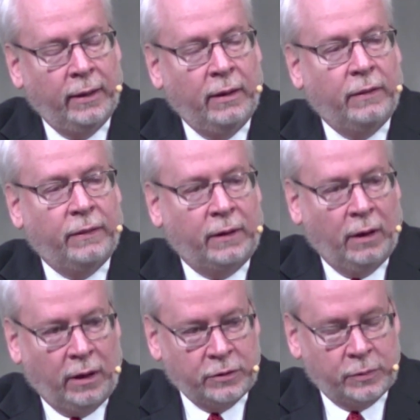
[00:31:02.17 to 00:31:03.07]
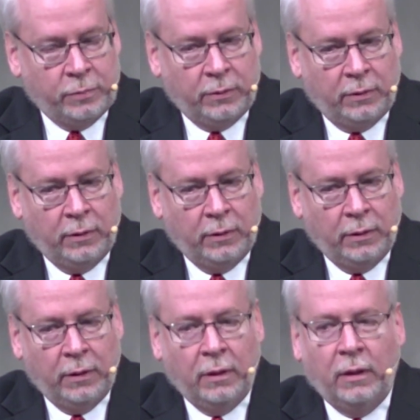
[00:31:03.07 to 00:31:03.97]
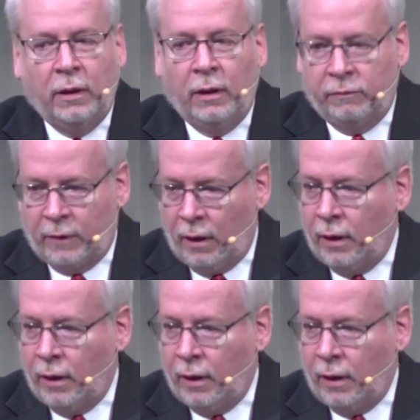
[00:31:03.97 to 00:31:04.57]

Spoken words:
the gospel of God?